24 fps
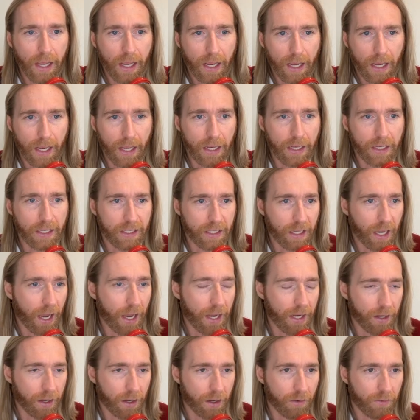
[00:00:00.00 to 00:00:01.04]

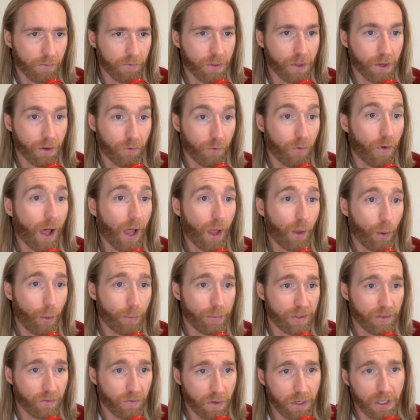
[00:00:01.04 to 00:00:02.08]
inside of the
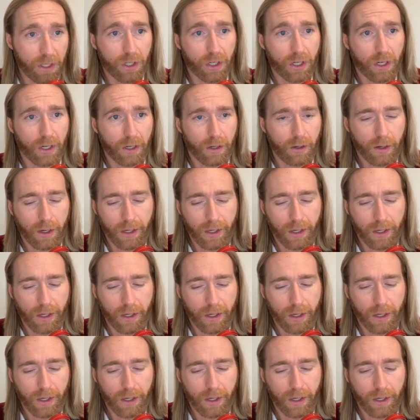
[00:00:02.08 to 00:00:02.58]
follow-ups feature.